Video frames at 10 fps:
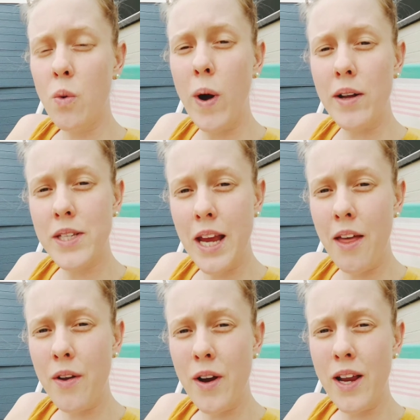well
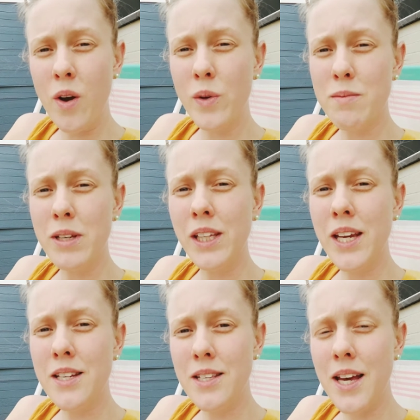together, and
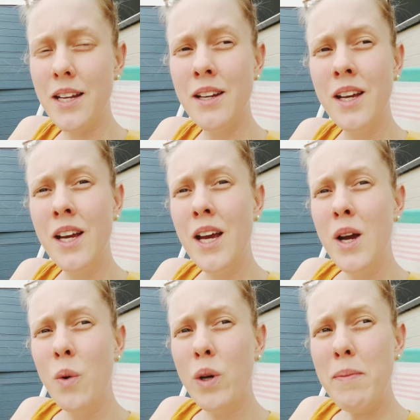ultimately I decided
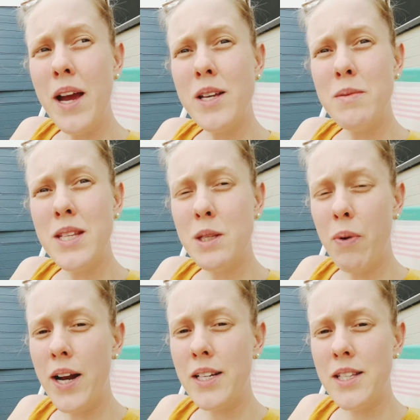with my husband this
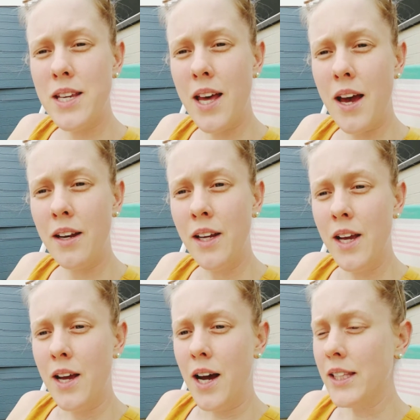pregnancy that
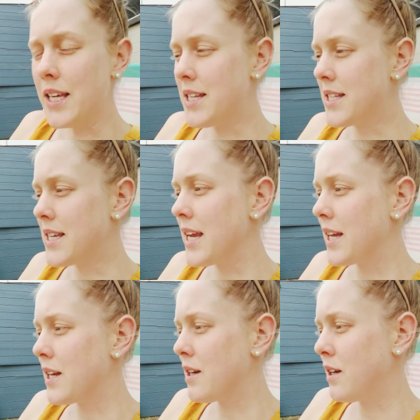unless it's
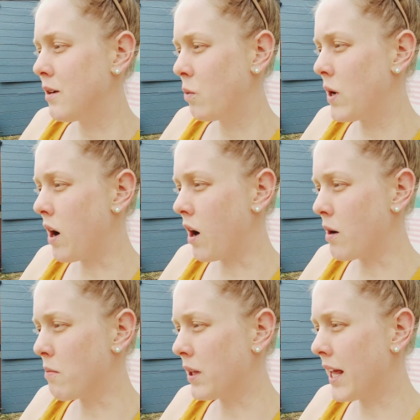needed, we
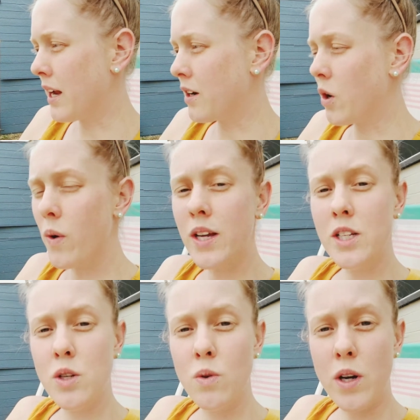aren't planning on going
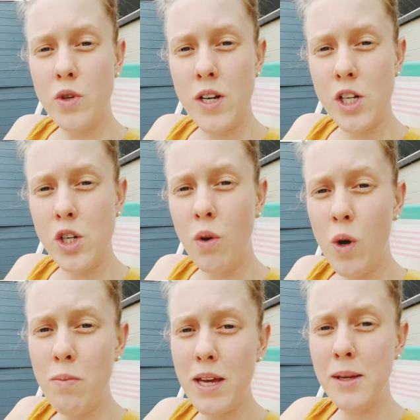to a traditional
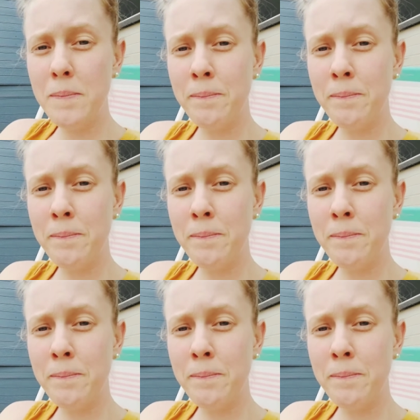OB.